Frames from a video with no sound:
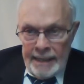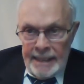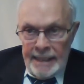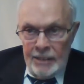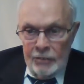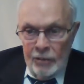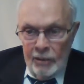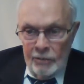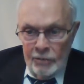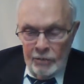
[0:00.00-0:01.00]
he has
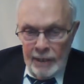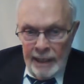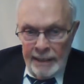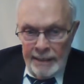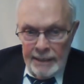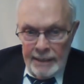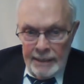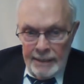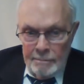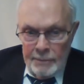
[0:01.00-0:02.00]
also kind of
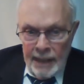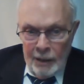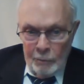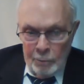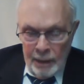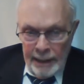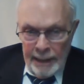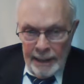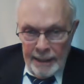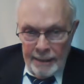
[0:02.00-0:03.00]

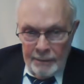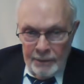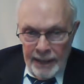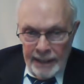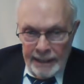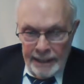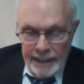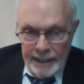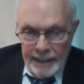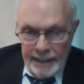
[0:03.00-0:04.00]
downplayed the fact that
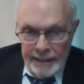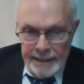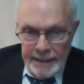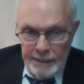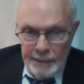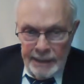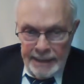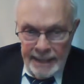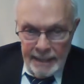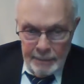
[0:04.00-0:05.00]
it did him any
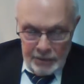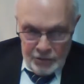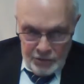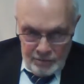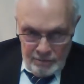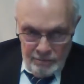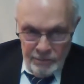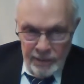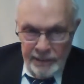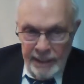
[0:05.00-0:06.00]
damage,
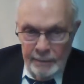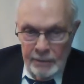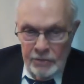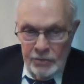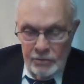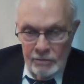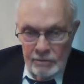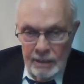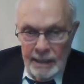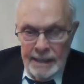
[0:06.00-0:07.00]
real damage.
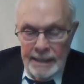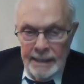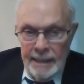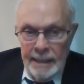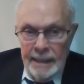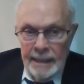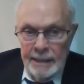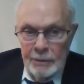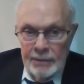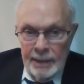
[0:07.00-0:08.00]

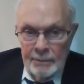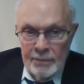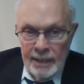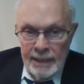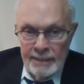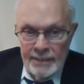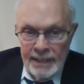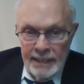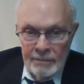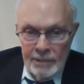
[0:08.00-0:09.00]
He was upset, he's
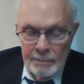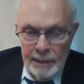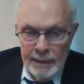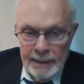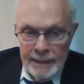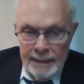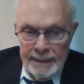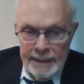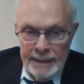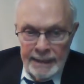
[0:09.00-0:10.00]
angry, but
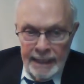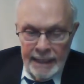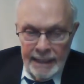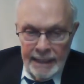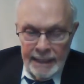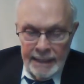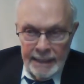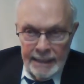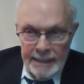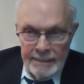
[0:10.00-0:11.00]
he indicated that
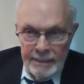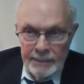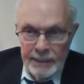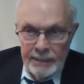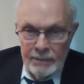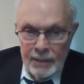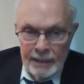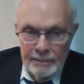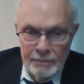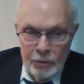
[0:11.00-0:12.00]
he's living his
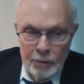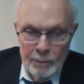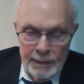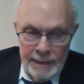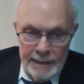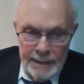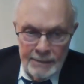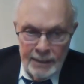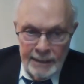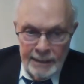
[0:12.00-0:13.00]
life normally. He's
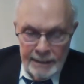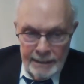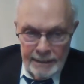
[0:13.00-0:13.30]
not